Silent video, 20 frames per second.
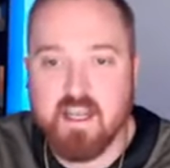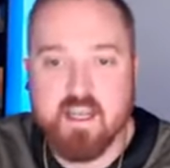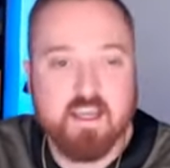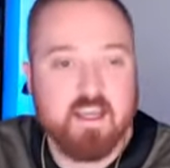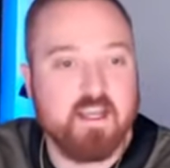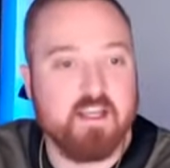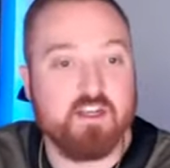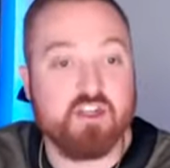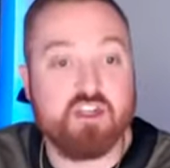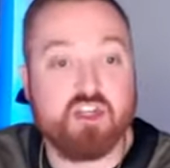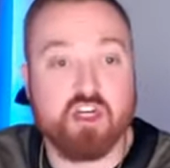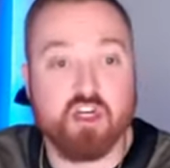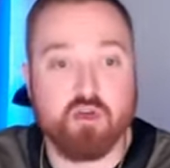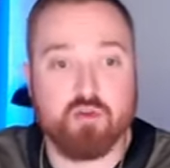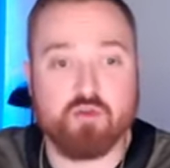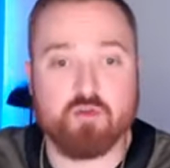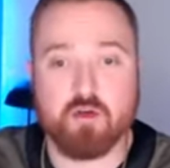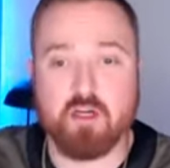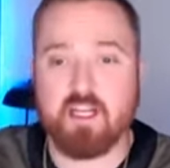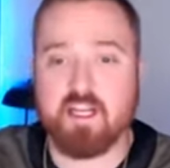and
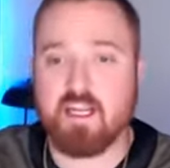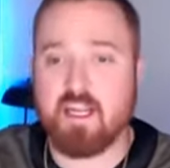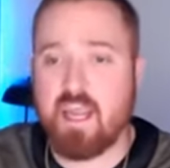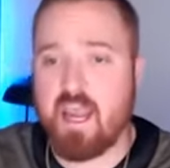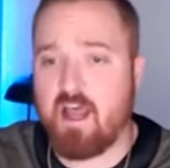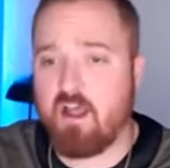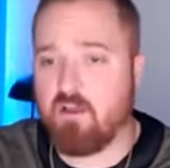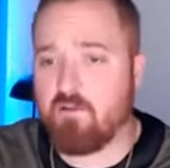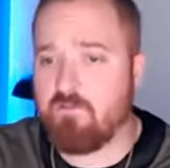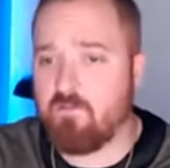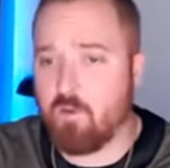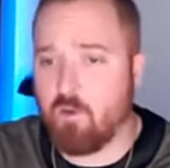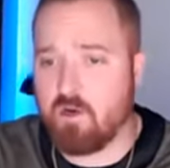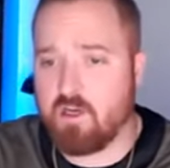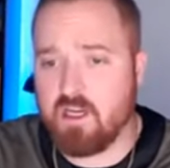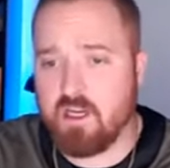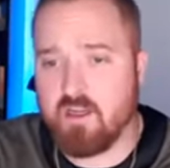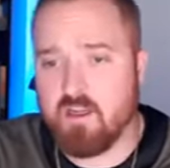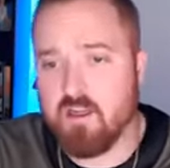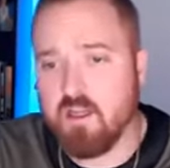children in California?